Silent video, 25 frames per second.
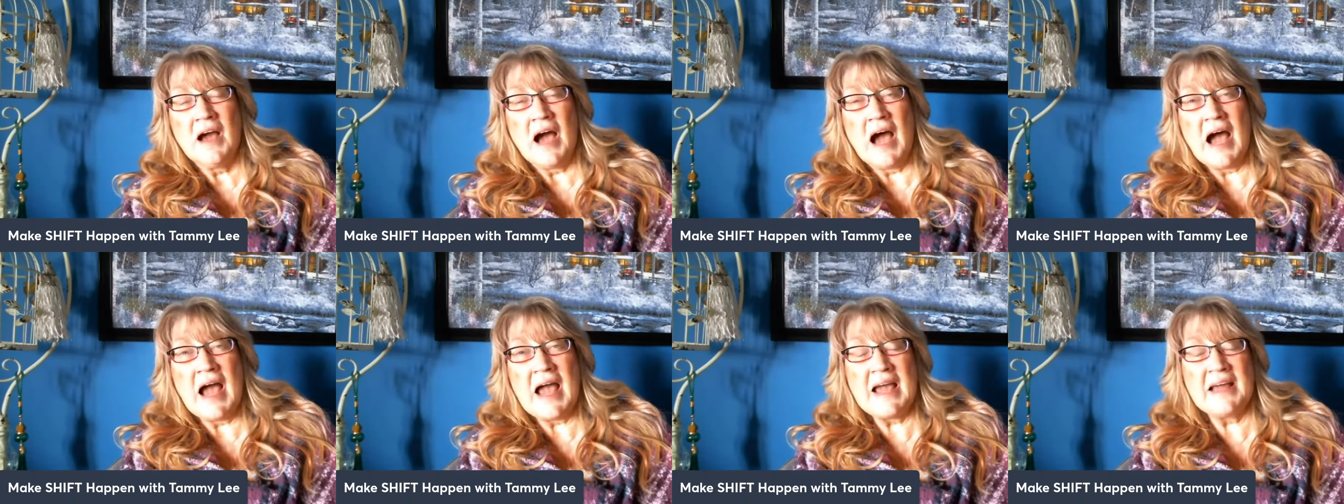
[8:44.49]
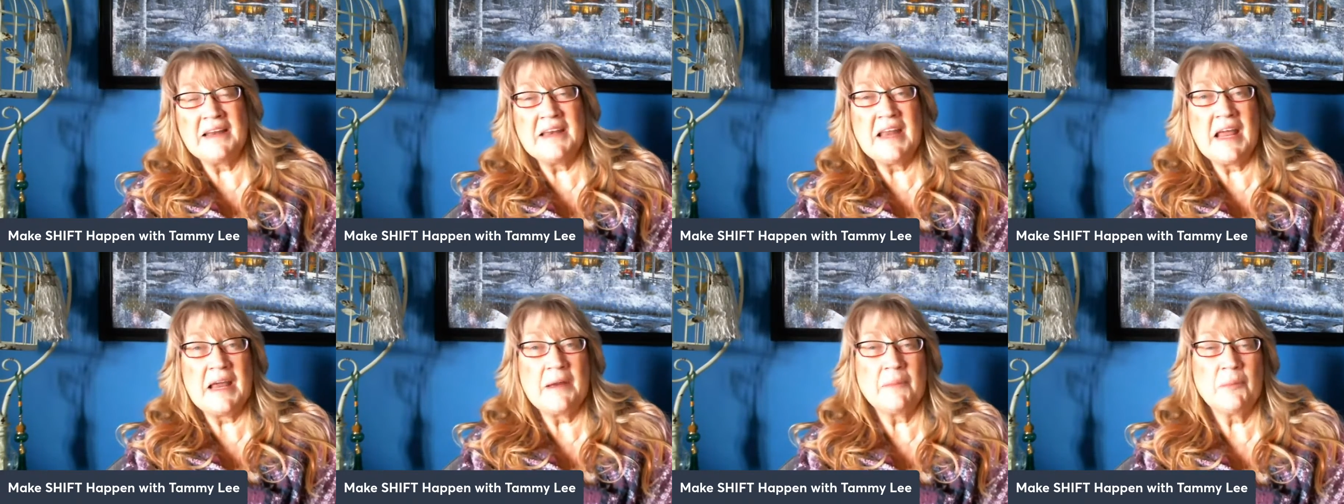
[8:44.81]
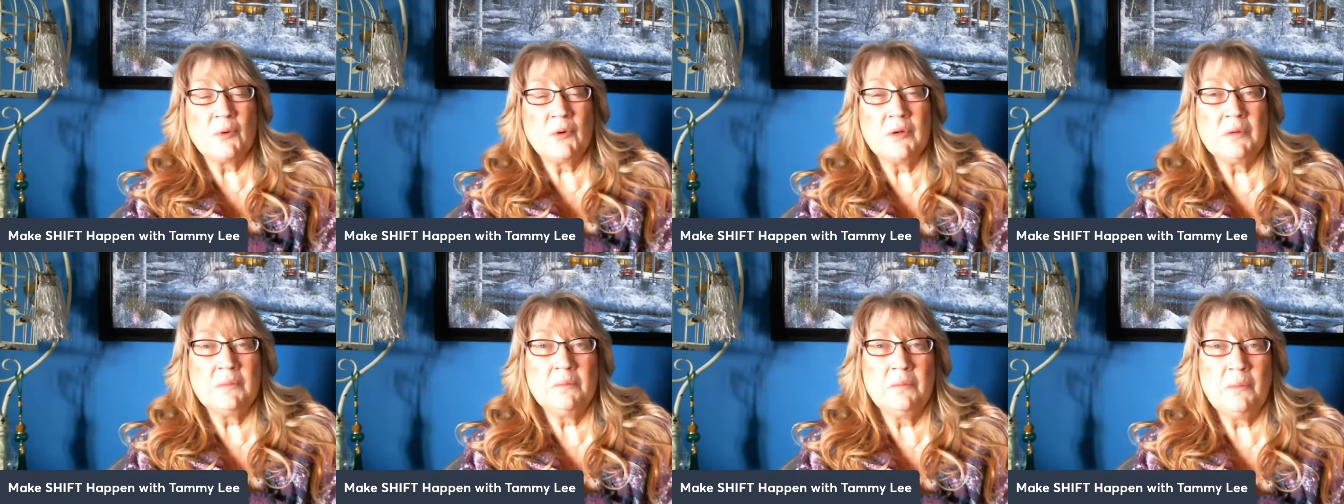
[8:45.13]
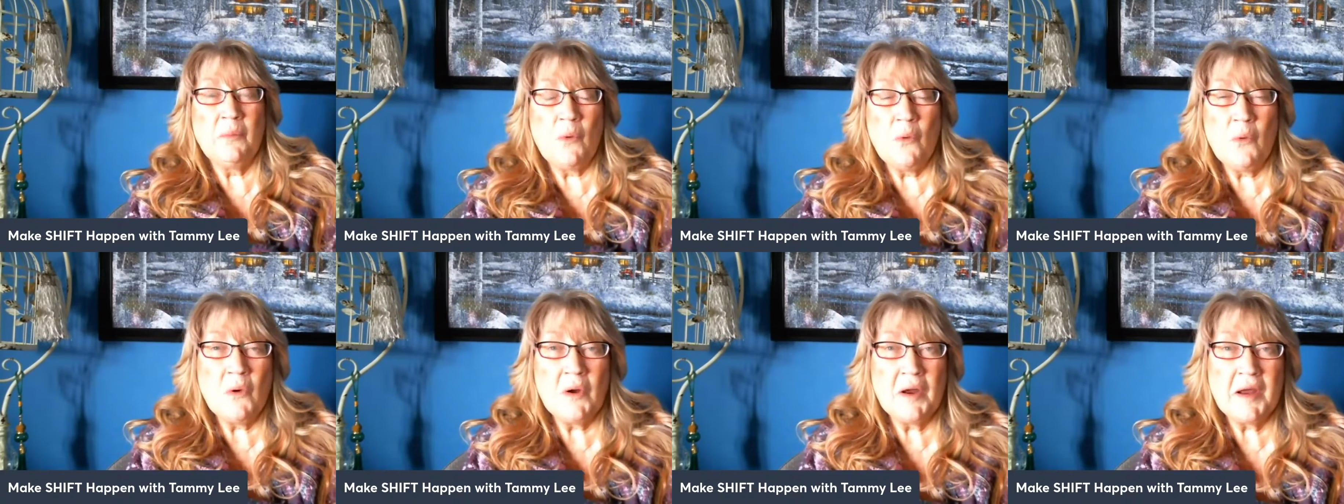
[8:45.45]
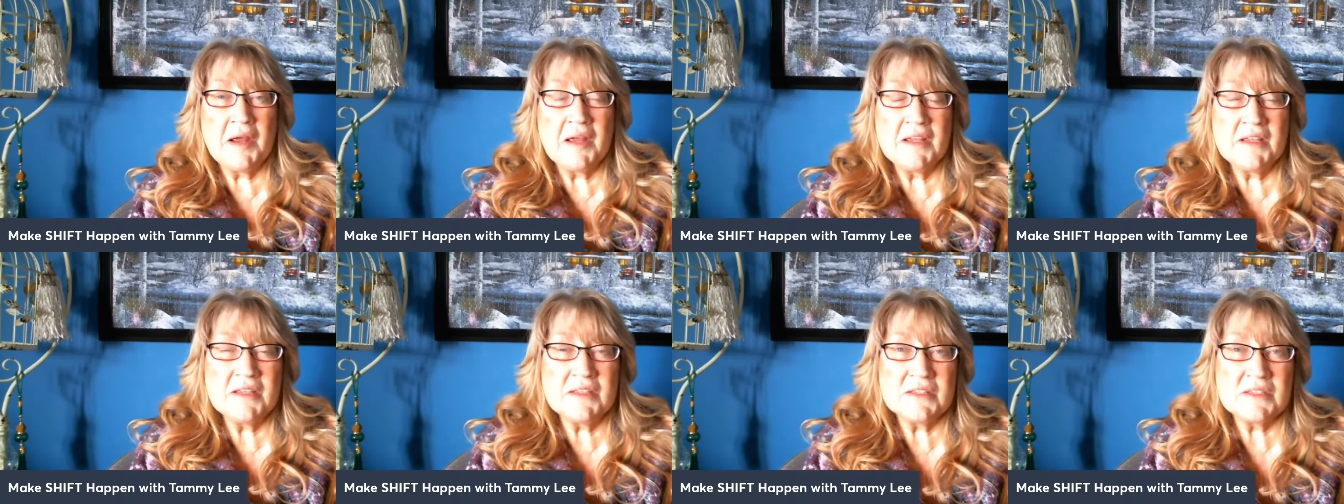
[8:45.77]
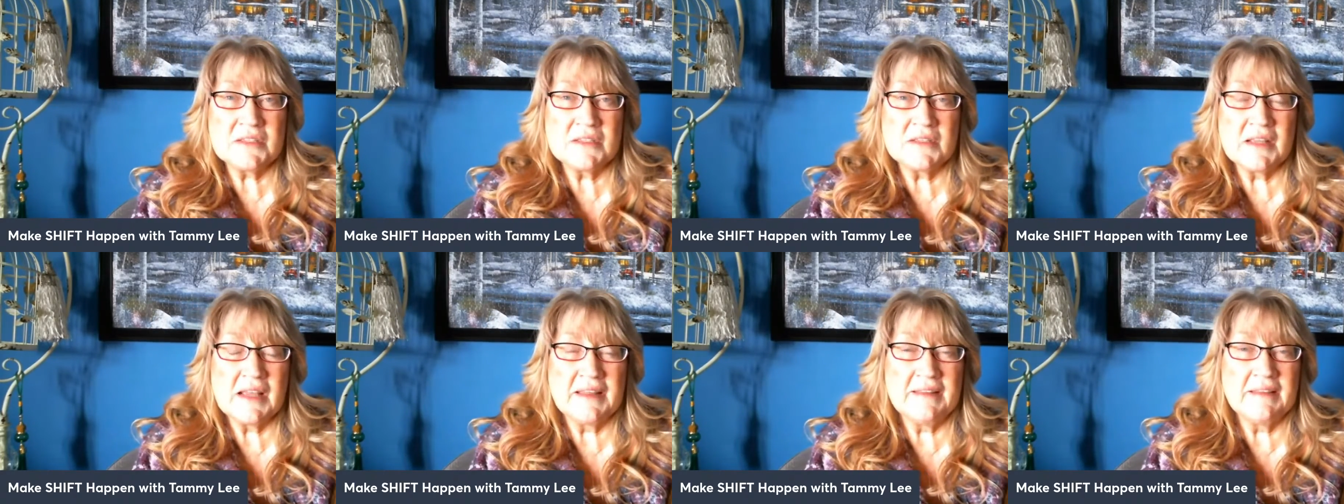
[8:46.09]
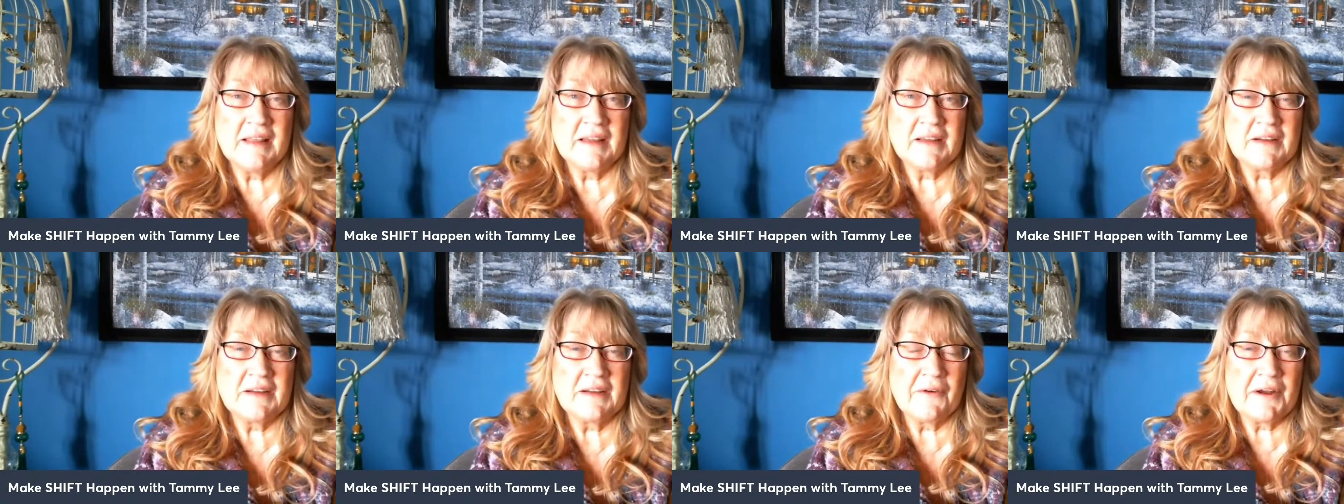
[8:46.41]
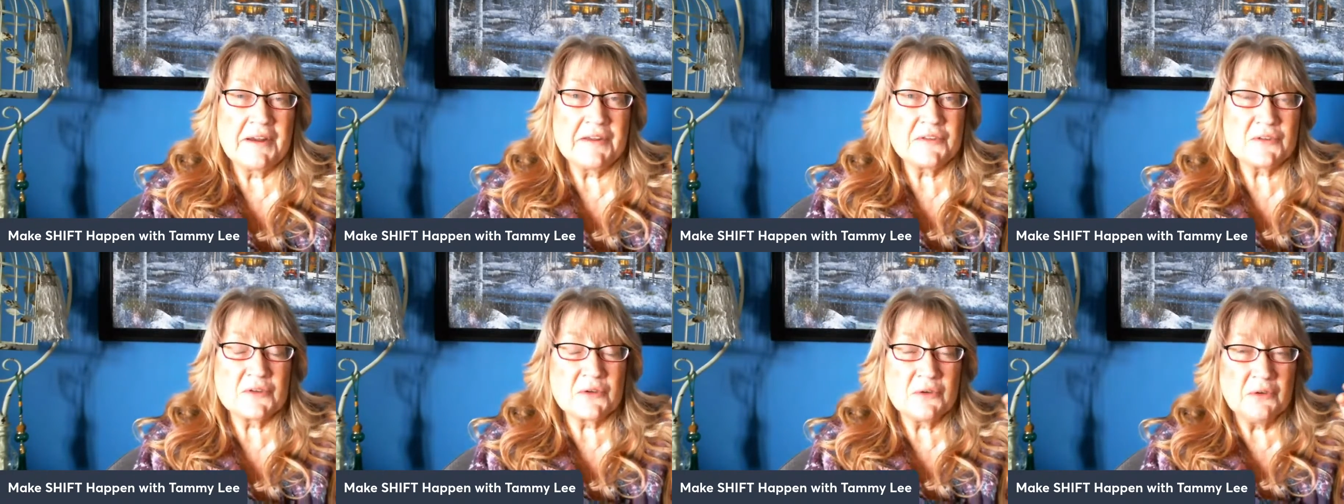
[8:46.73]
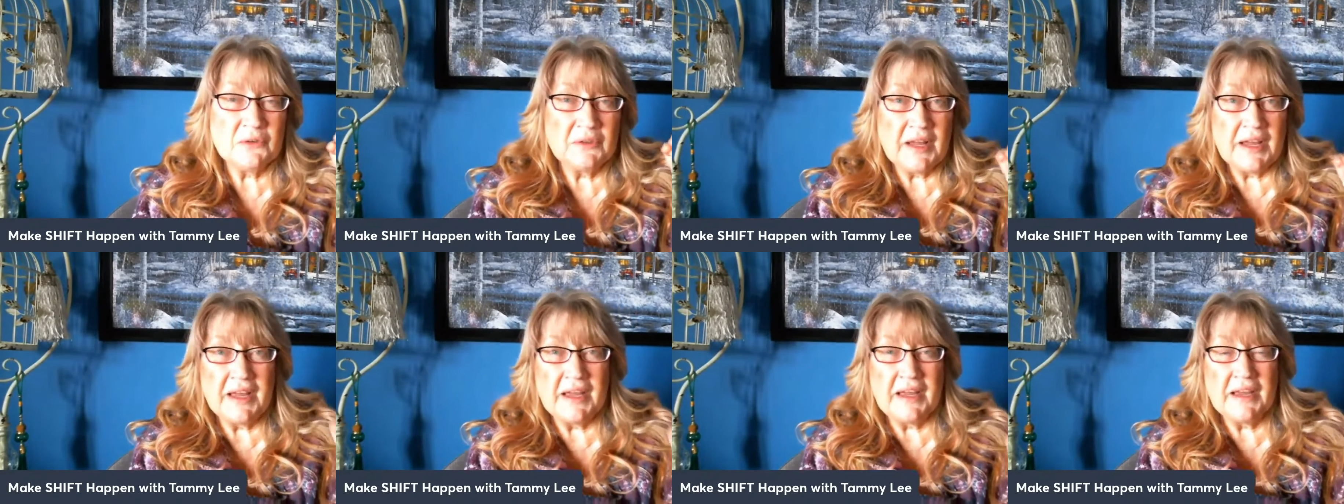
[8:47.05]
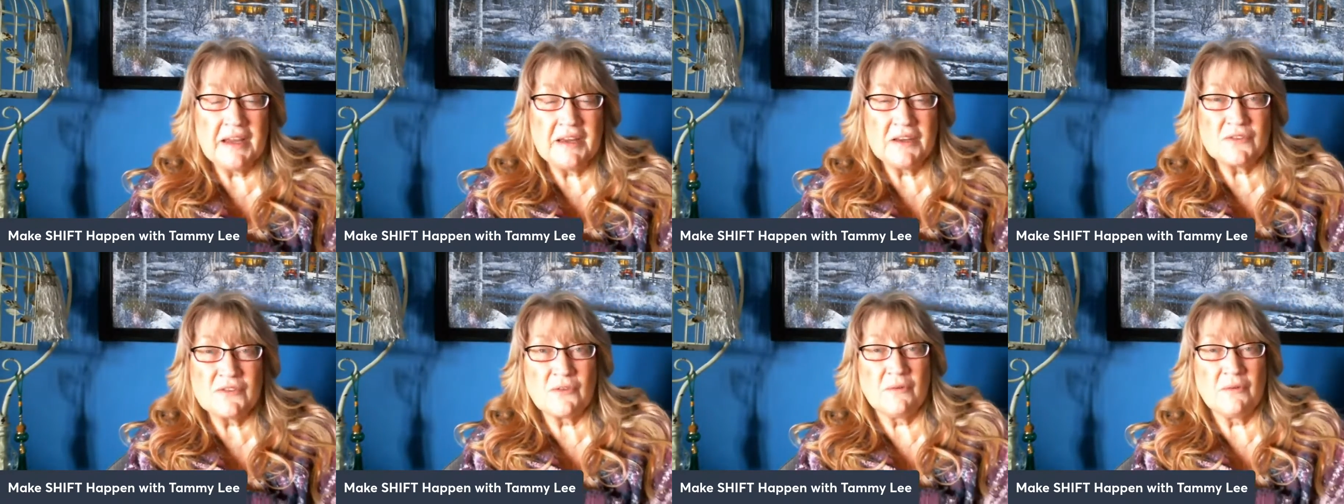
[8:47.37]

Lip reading: I had neighborhood boys in the grade school age